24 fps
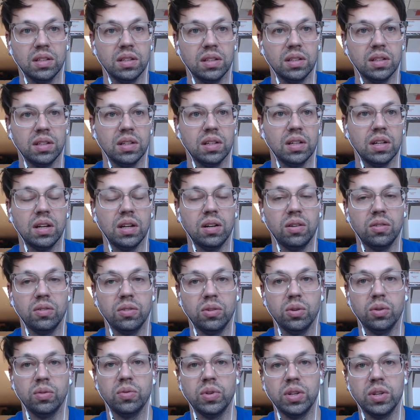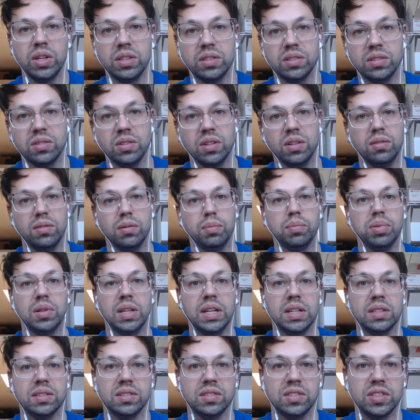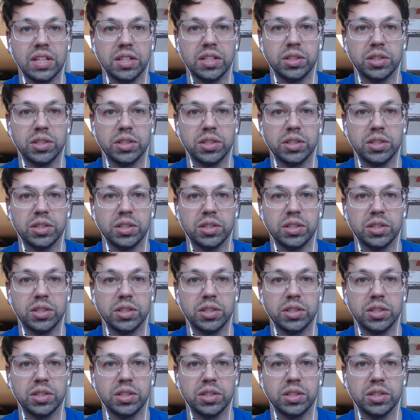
I don't know if we still have a plant section.